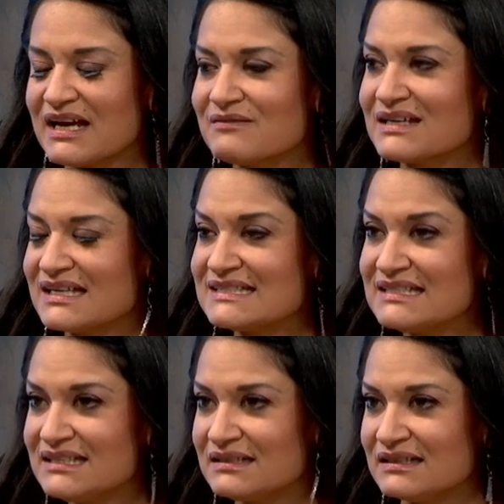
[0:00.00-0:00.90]
have that
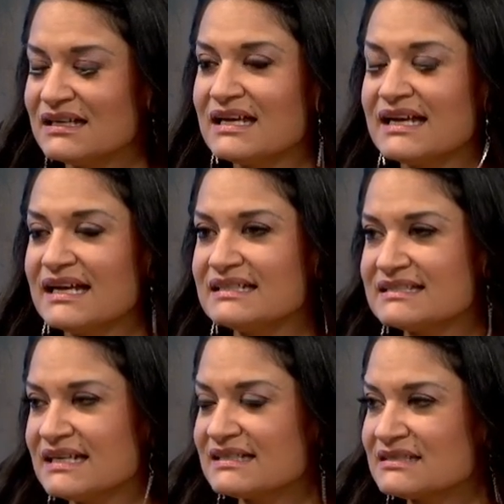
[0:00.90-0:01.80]
idea and it
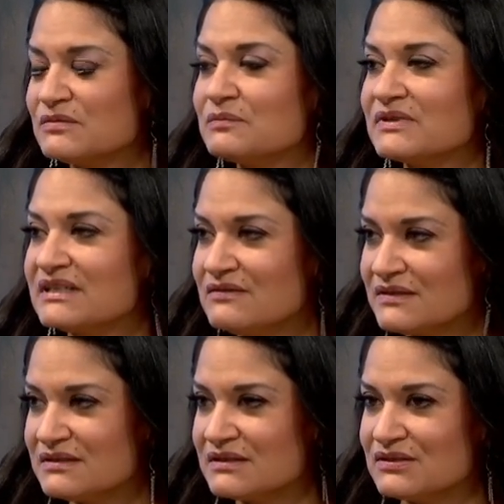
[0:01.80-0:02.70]
takes someone
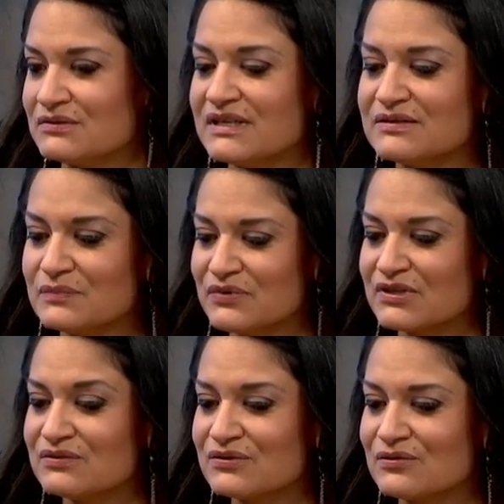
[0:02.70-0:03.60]
believing in you. And in the book
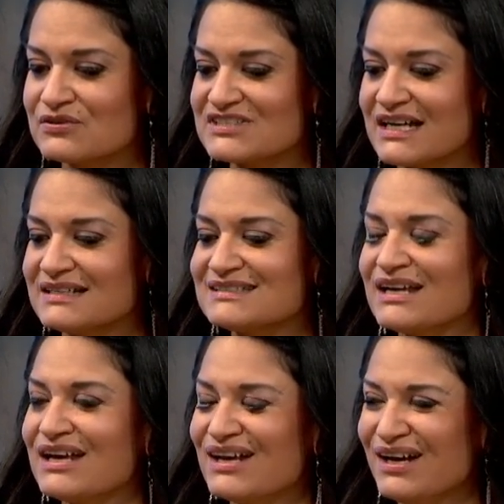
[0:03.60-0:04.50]
Unicorn Jazz,
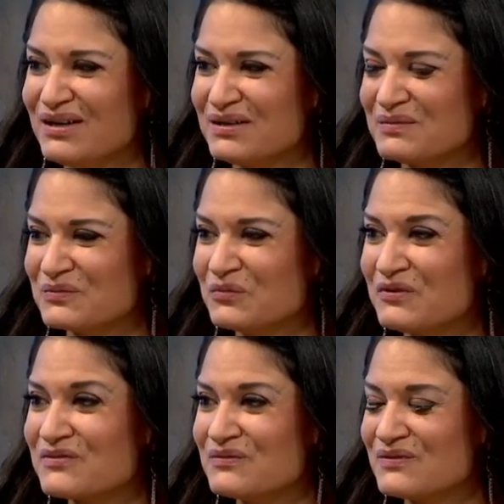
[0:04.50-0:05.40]
um,
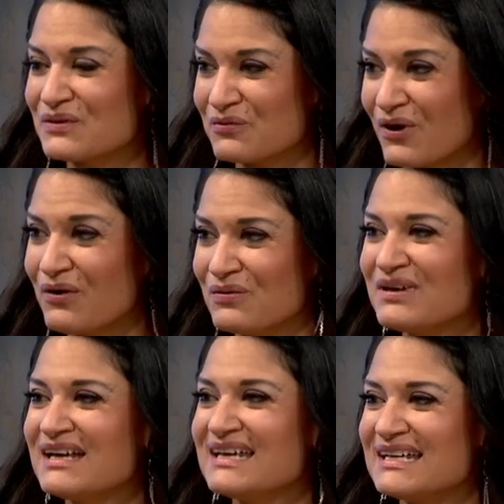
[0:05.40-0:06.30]
Wolf the Crow
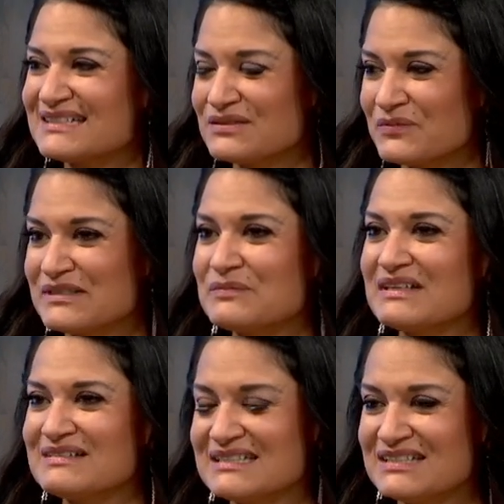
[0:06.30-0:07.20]
is the one that
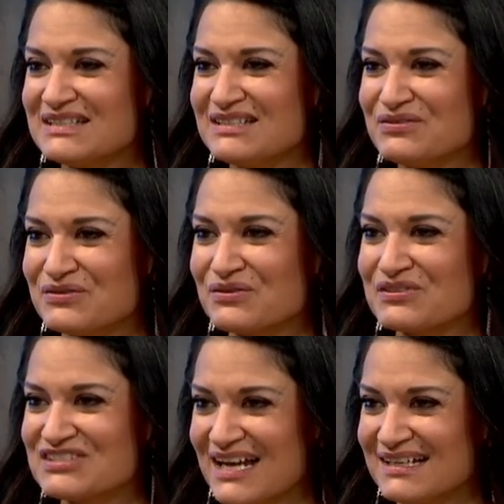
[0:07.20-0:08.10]
believes in
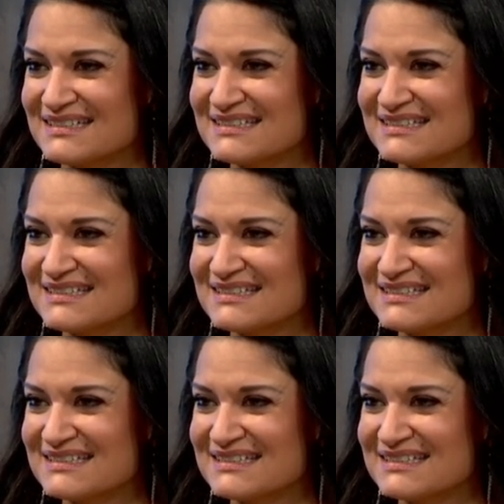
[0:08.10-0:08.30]
unicorn jazz. Mm